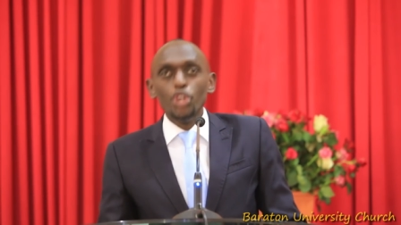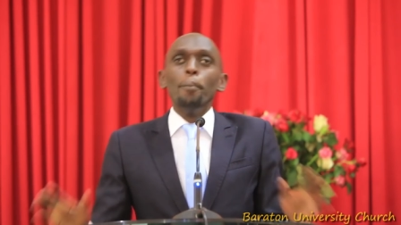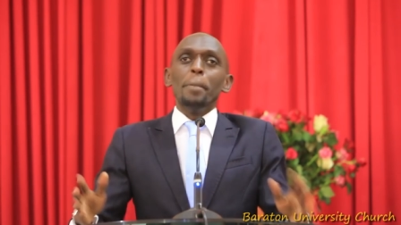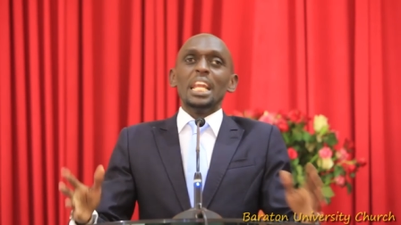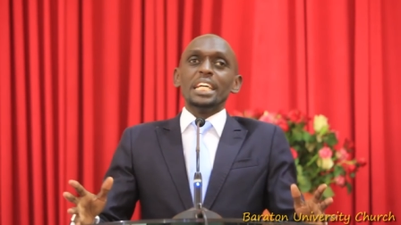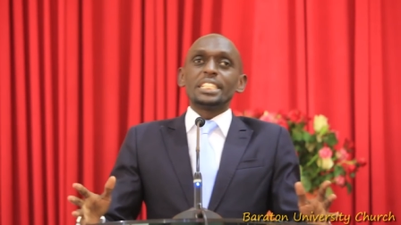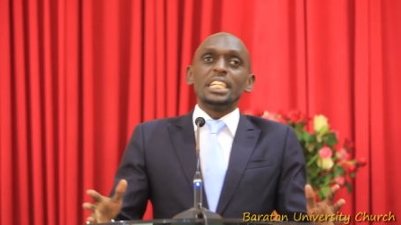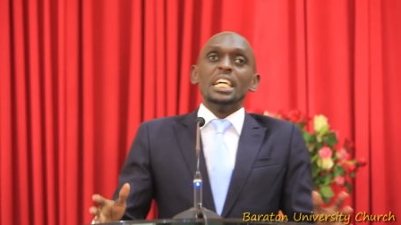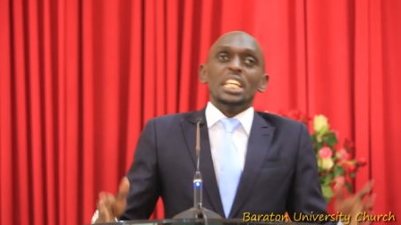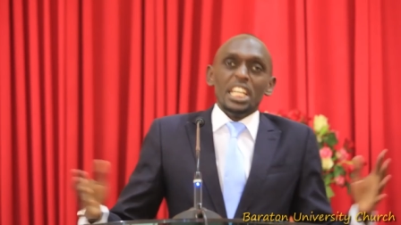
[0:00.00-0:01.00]

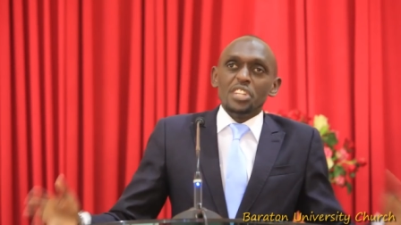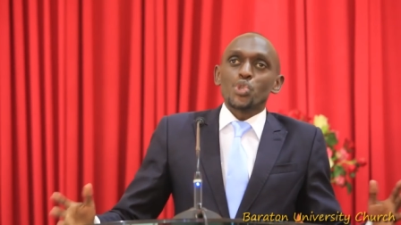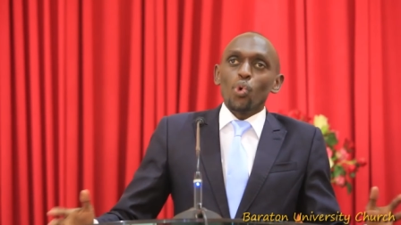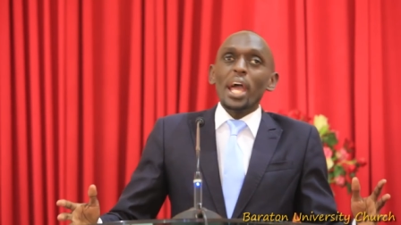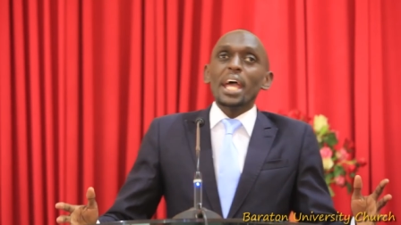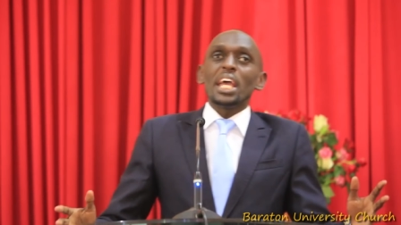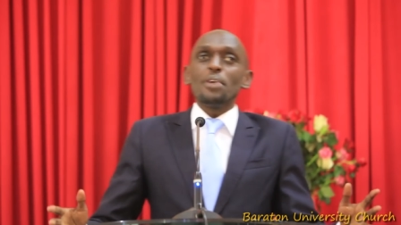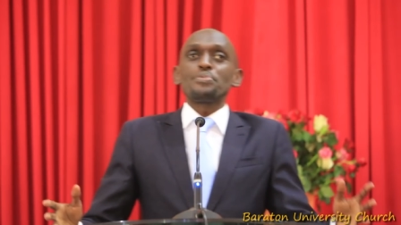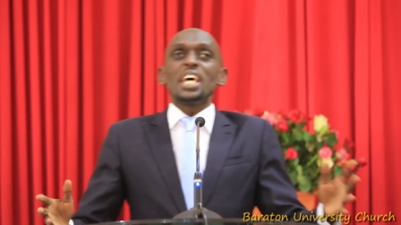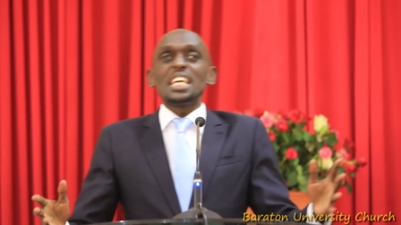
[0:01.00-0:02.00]
Humility is where,
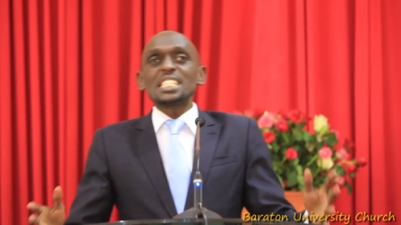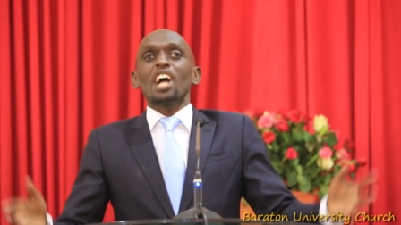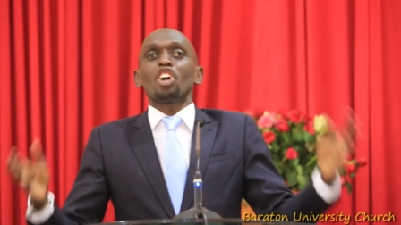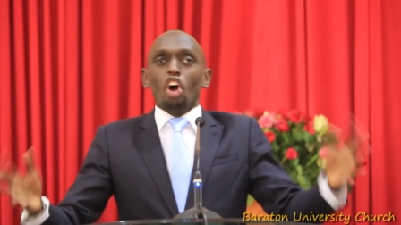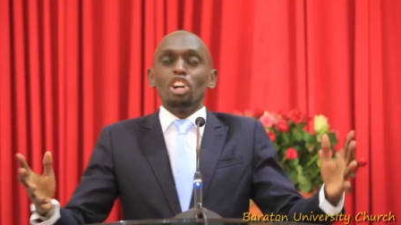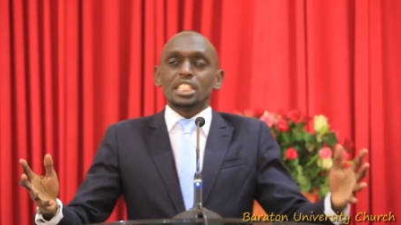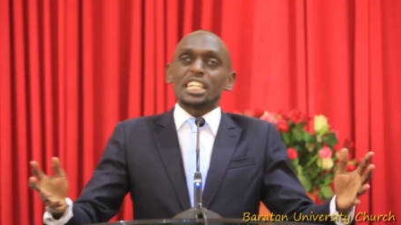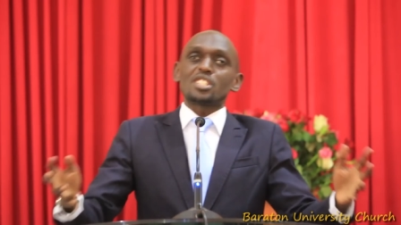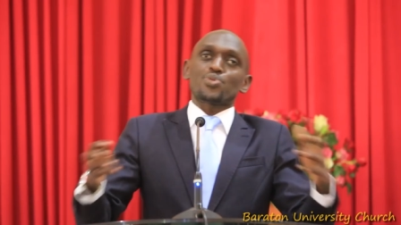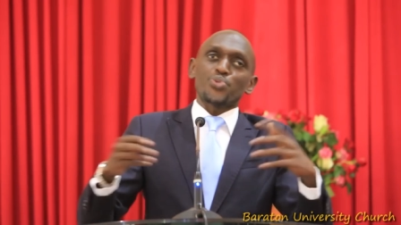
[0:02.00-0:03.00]
if there is a contest